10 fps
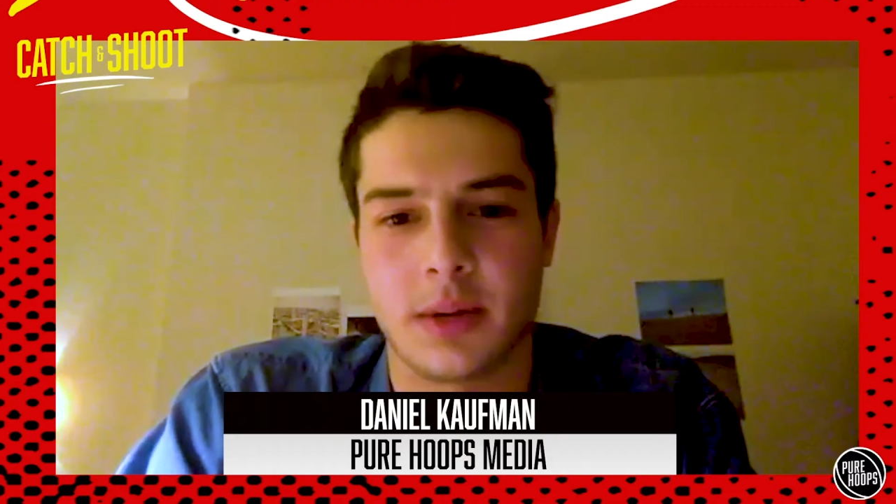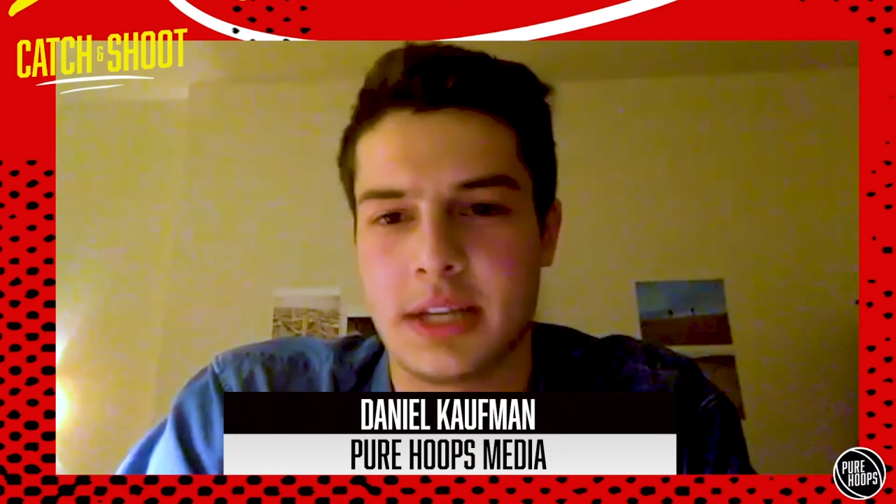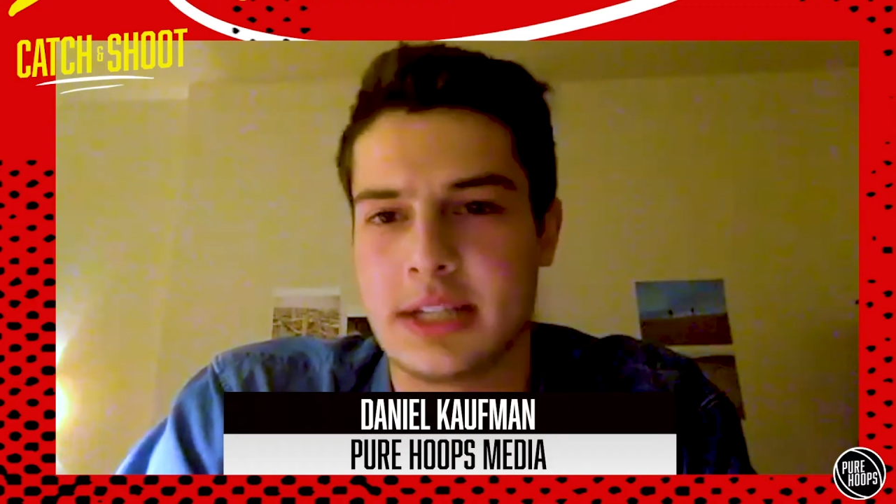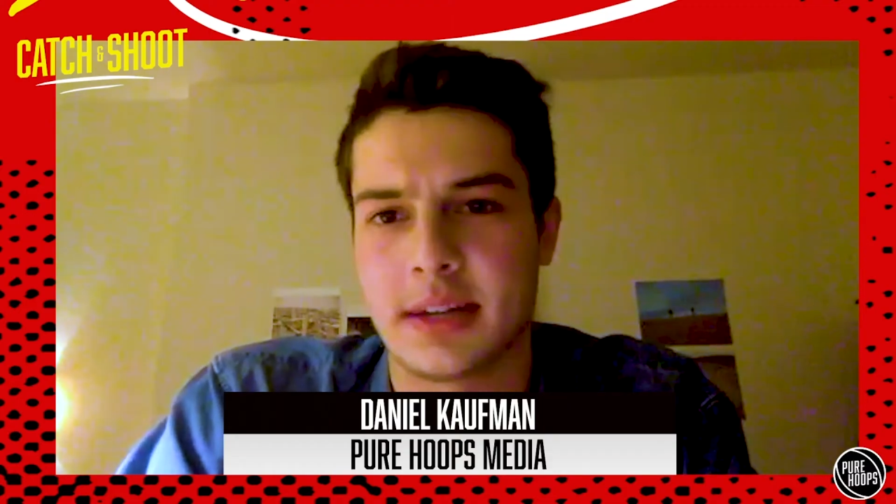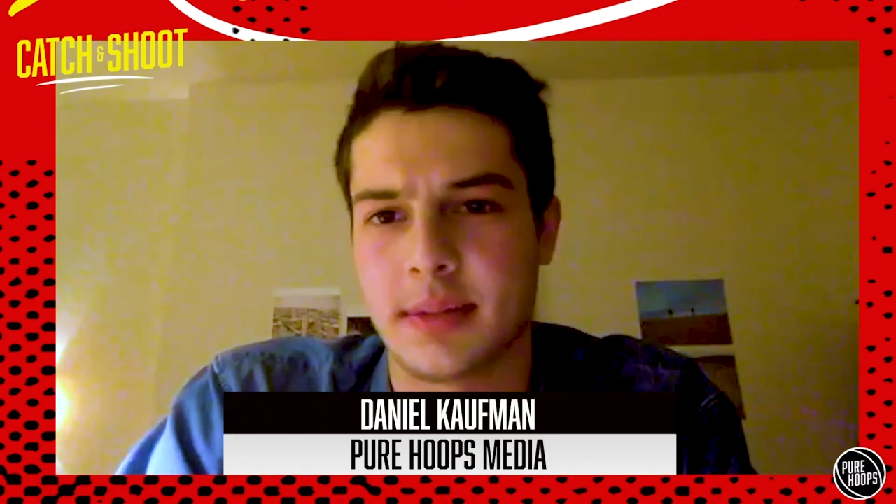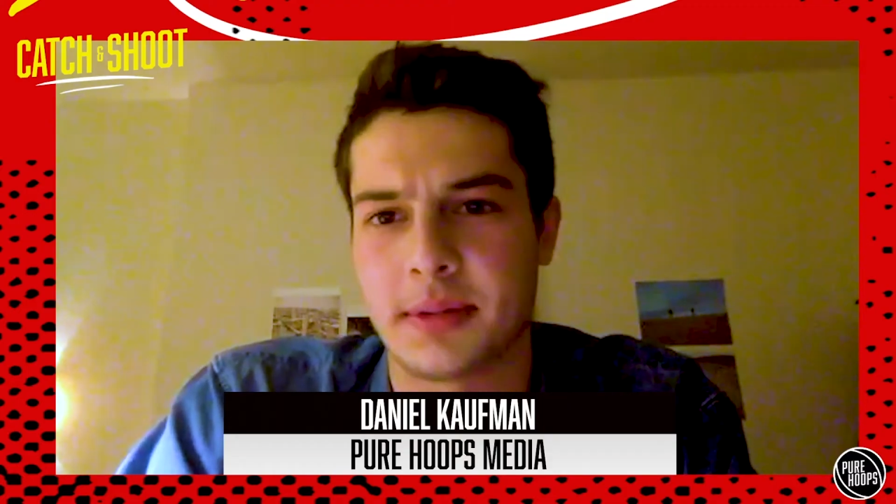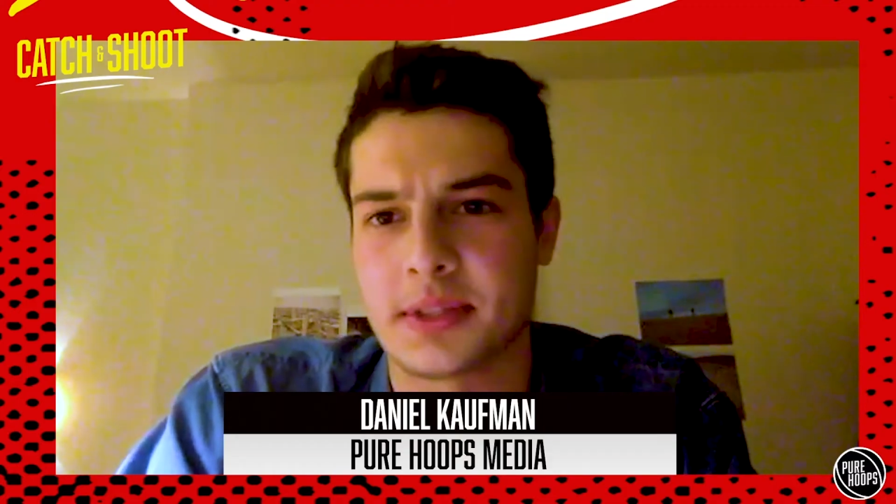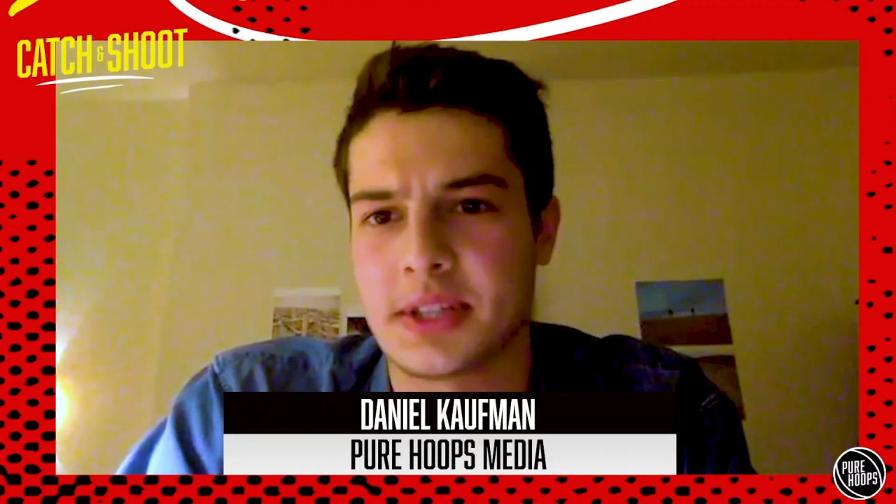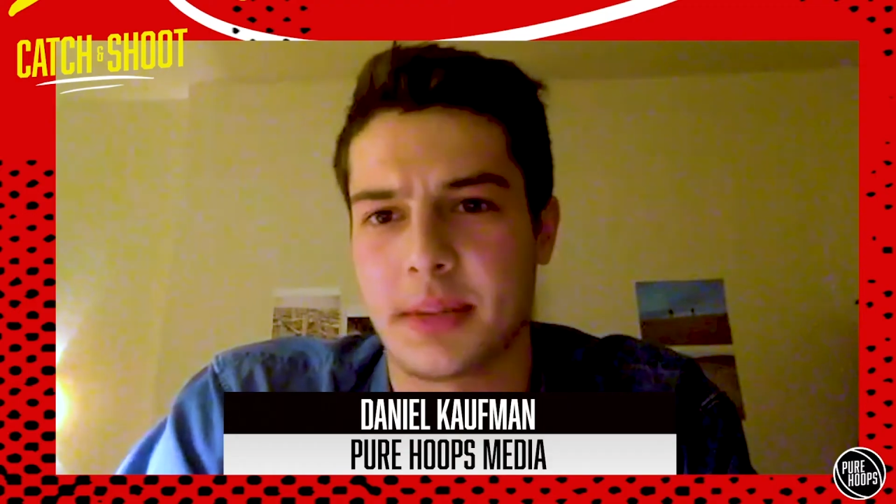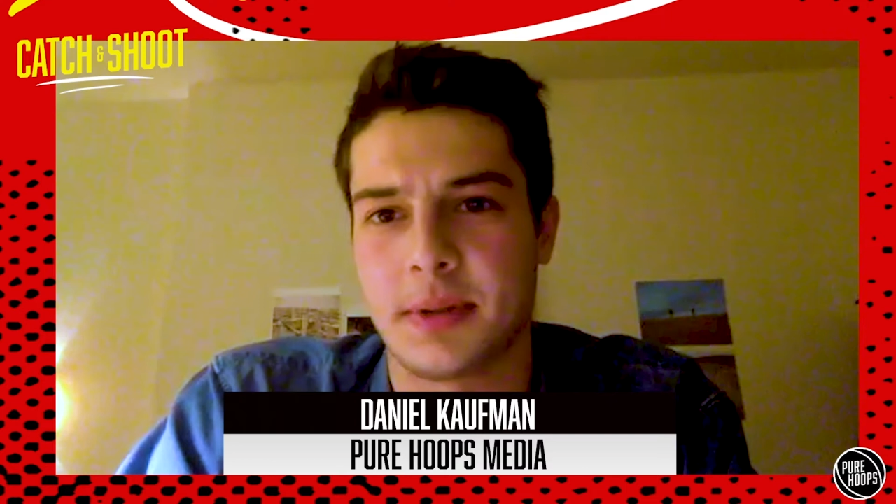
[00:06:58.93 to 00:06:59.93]
where he's going to be able
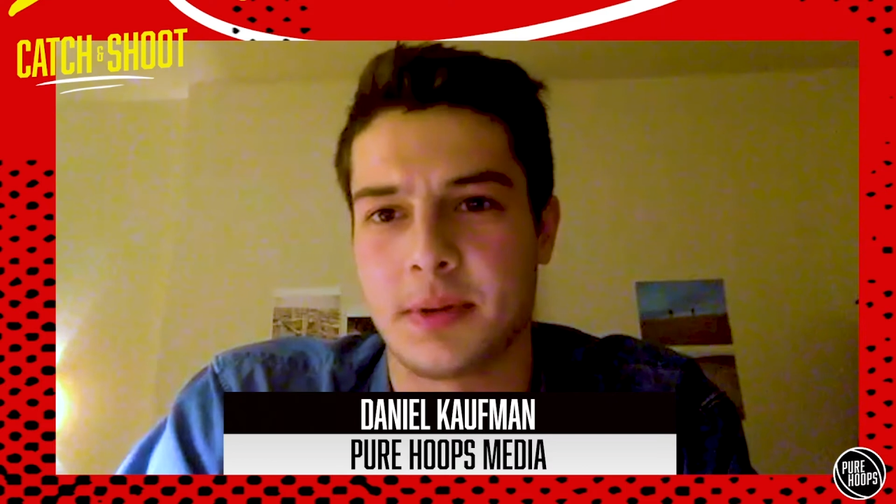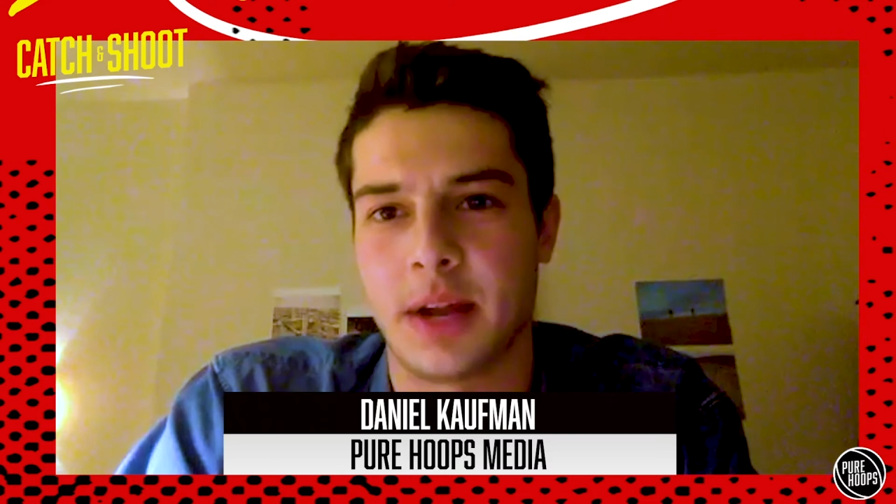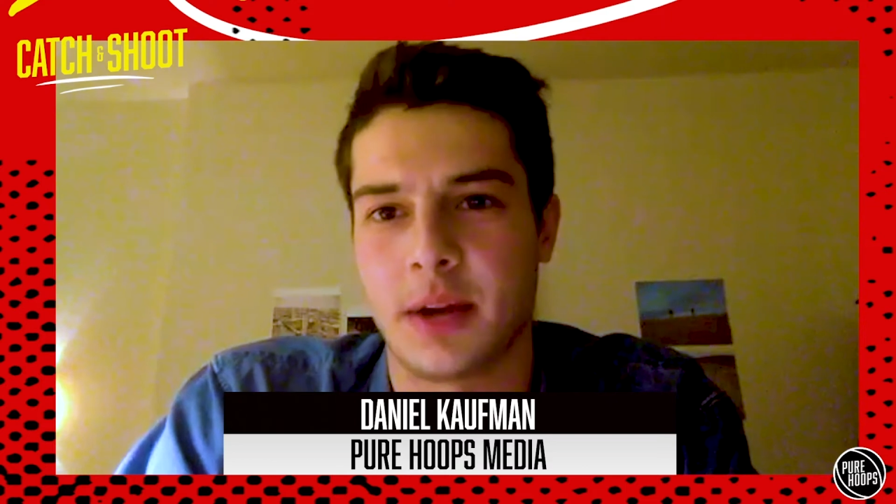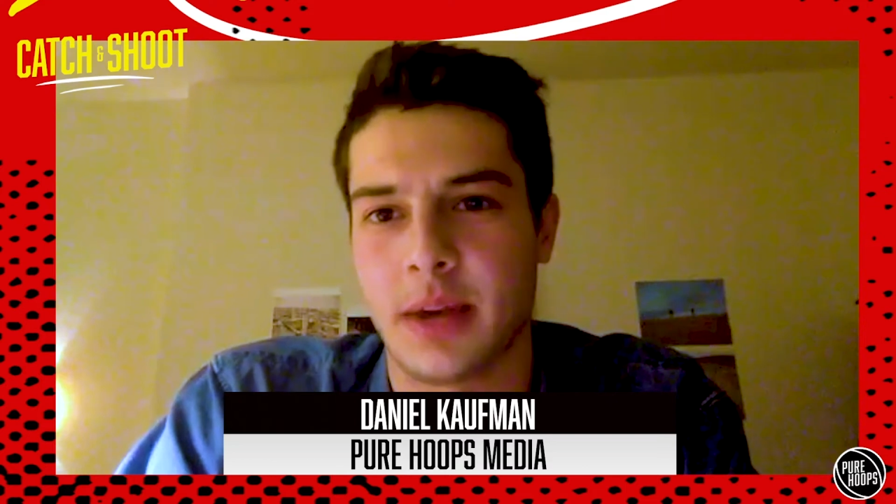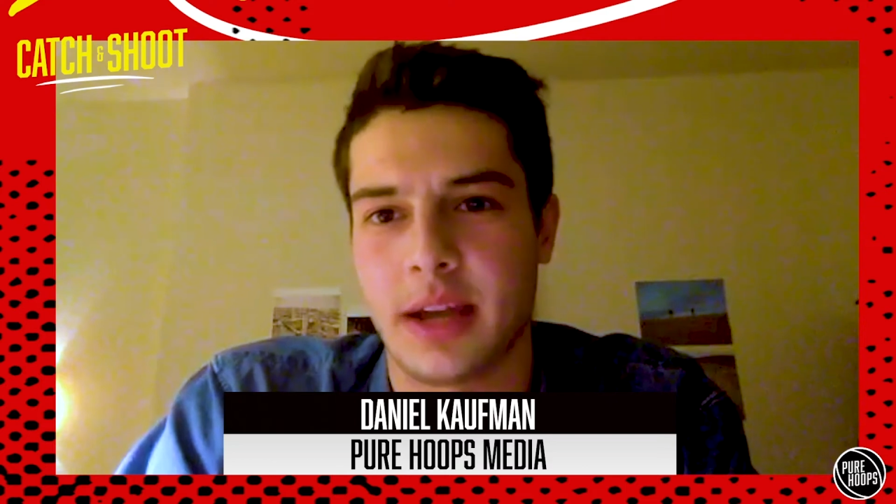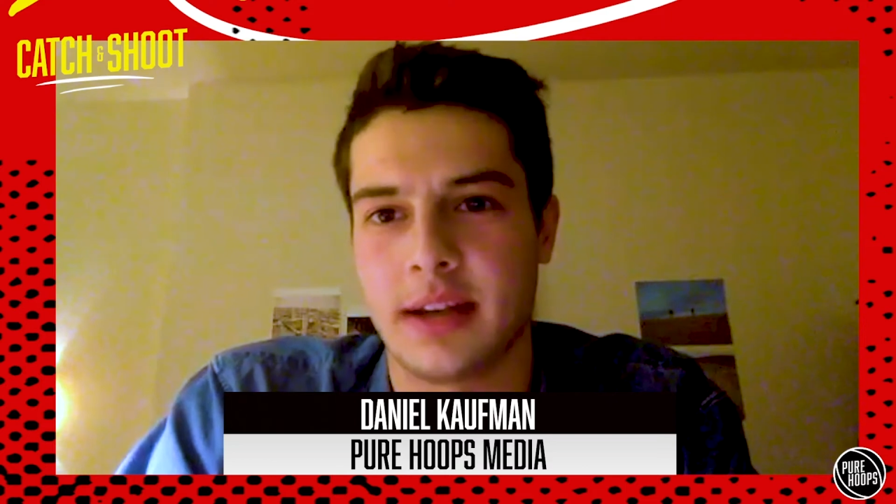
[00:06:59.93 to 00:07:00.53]
to step in right away